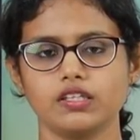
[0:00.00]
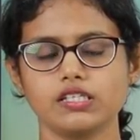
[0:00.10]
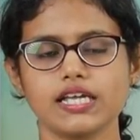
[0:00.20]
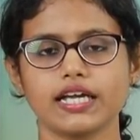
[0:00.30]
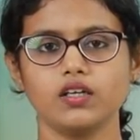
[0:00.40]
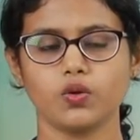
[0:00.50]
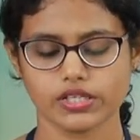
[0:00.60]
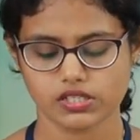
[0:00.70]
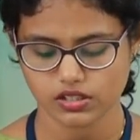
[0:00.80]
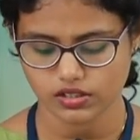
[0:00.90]
The second
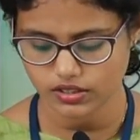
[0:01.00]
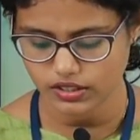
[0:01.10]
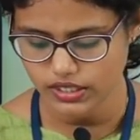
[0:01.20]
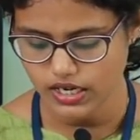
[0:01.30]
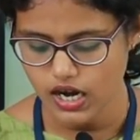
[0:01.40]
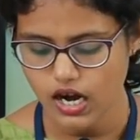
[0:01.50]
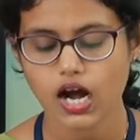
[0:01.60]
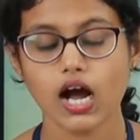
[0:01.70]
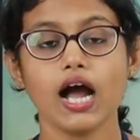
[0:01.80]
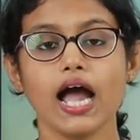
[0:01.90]
question,
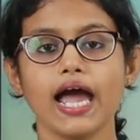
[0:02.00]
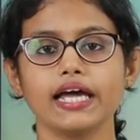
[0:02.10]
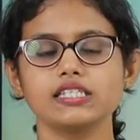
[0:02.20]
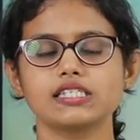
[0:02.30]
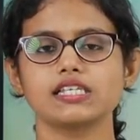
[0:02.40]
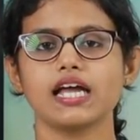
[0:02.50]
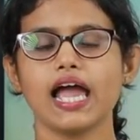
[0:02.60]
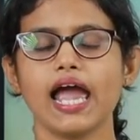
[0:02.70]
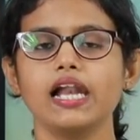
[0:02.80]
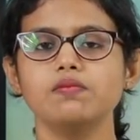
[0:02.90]
our hands
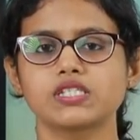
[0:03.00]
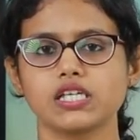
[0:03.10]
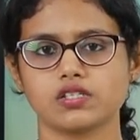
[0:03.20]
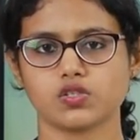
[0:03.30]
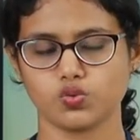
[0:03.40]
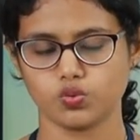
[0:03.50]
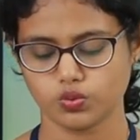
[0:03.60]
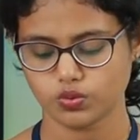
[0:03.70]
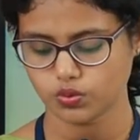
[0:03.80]
helps us to